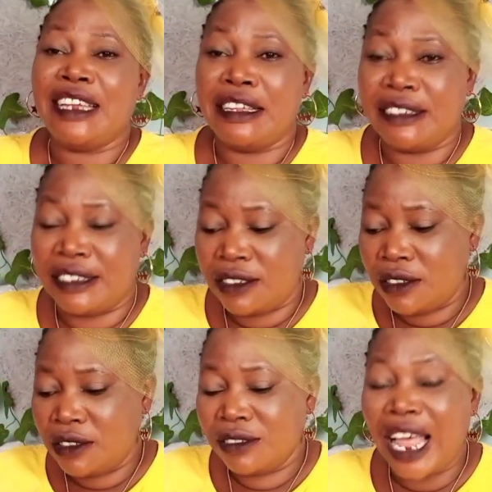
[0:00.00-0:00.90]
debt.
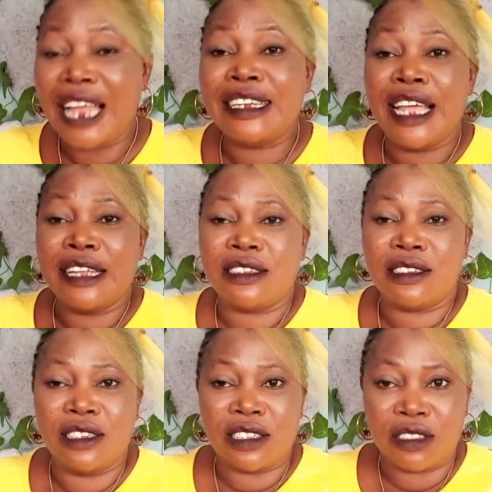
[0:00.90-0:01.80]
That debt
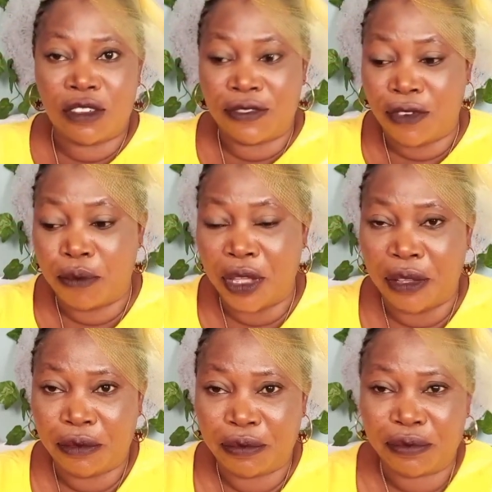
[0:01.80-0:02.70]
is not for
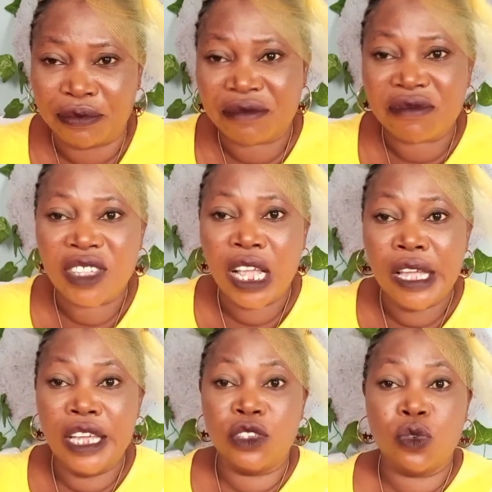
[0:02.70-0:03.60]
me.
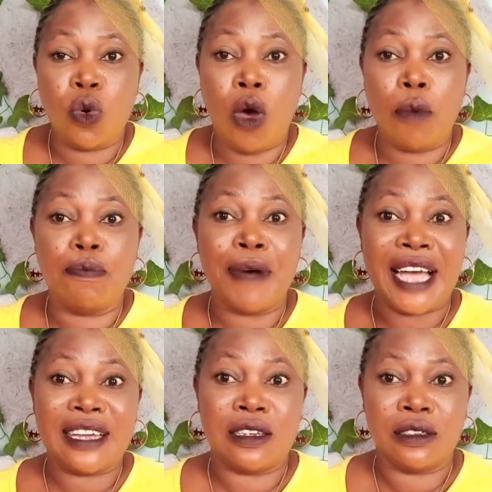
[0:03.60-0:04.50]
It will go
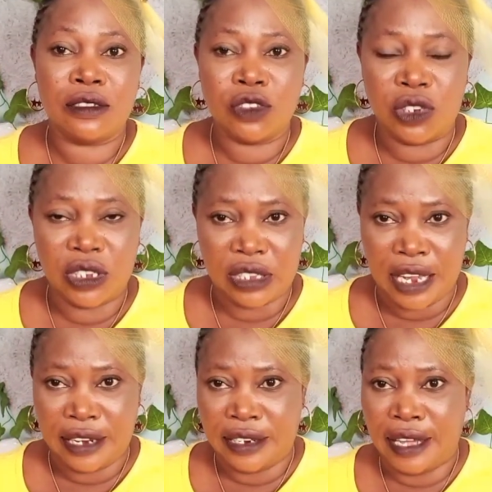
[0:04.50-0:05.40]
back to the
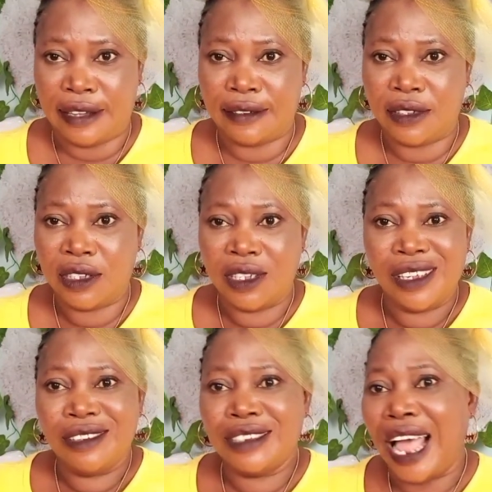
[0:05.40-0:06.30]
sender.
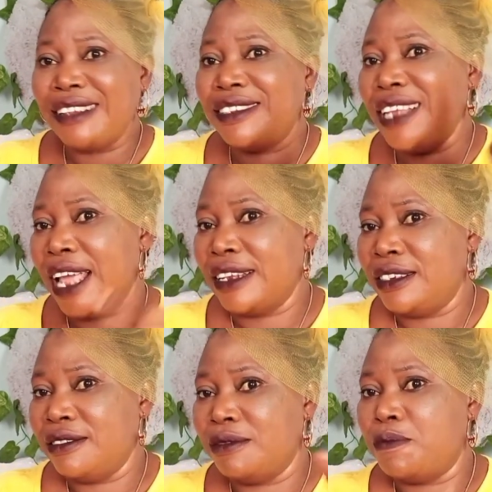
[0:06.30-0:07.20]
That debt
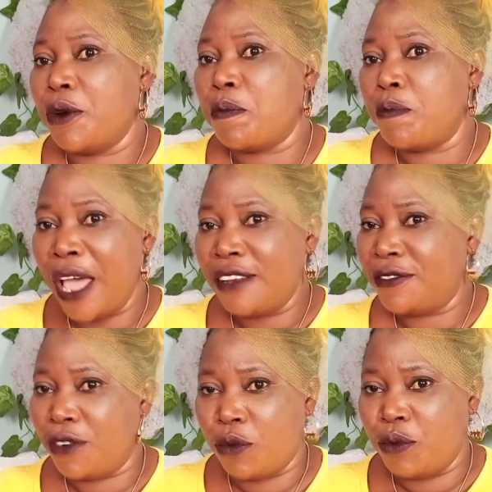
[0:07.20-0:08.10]
prepared
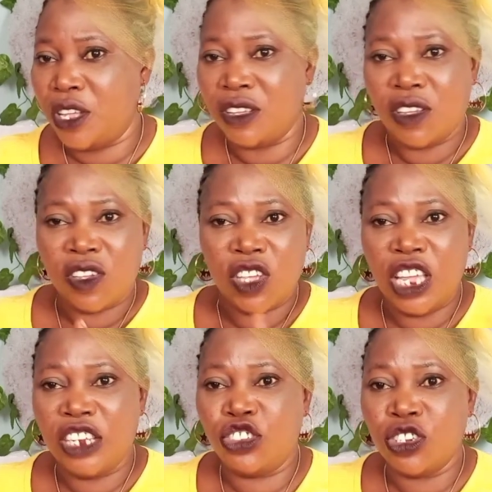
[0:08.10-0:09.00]
for me,
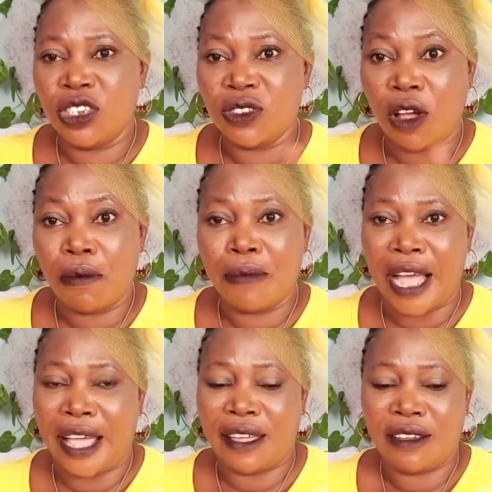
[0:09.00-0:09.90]
it is not
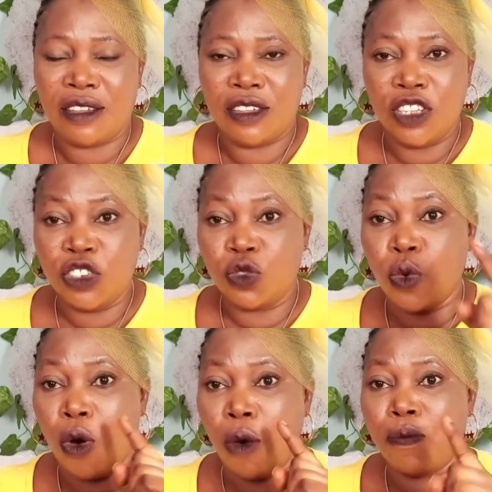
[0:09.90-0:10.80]
mine. It
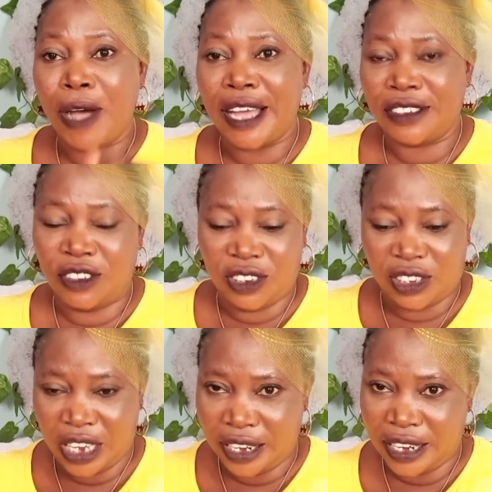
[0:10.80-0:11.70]
will go back to the
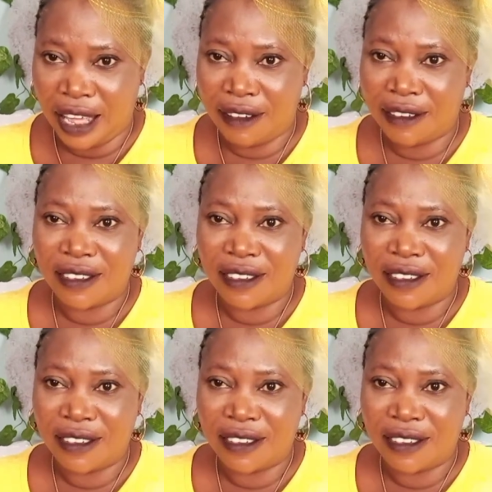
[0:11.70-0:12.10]
sender."